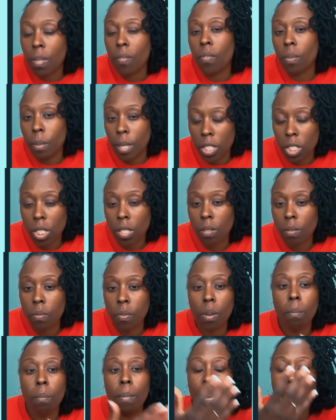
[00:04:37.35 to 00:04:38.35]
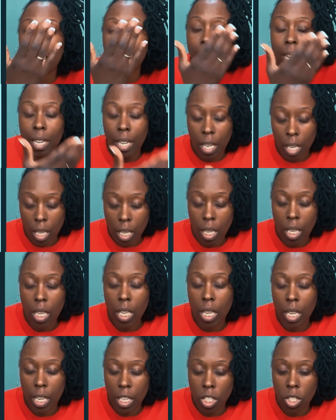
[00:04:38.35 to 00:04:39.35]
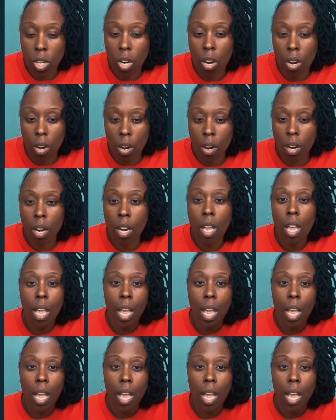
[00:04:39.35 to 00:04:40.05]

information from my EHR.